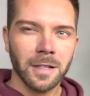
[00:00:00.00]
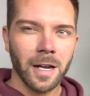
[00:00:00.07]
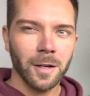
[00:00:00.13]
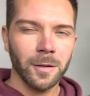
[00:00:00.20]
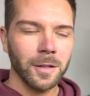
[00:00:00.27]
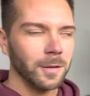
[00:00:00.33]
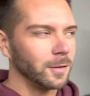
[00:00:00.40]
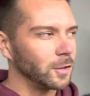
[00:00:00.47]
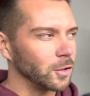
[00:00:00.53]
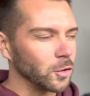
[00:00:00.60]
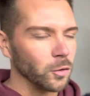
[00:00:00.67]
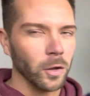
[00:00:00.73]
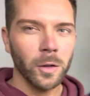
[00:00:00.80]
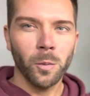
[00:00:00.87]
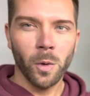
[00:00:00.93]
I only
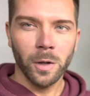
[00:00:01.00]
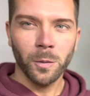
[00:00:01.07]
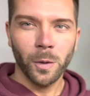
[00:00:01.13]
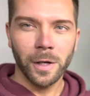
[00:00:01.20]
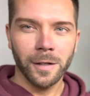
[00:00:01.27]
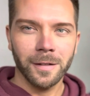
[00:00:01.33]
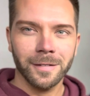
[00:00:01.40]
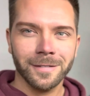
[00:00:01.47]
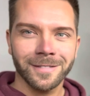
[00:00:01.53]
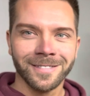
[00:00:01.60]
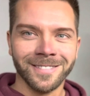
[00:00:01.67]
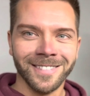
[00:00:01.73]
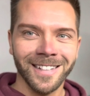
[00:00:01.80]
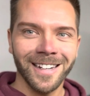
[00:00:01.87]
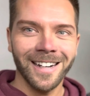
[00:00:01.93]
destroyed one wheel
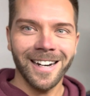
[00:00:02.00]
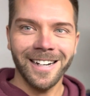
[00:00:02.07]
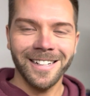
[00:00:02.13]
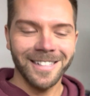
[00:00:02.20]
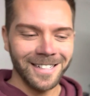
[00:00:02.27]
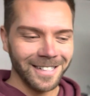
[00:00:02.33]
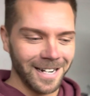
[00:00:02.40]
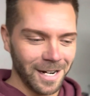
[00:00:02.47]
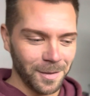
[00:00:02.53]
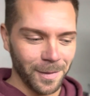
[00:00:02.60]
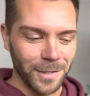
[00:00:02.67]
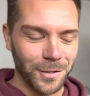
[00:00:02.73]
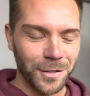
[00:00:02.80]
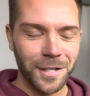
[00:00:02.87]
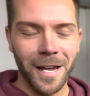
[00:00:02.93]
and I didn't hit any
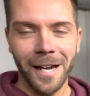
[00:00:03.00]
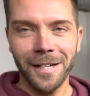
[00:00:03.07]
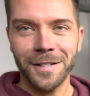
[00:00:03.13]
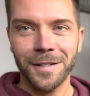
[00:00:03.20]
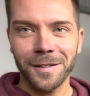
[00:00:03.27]
major snags.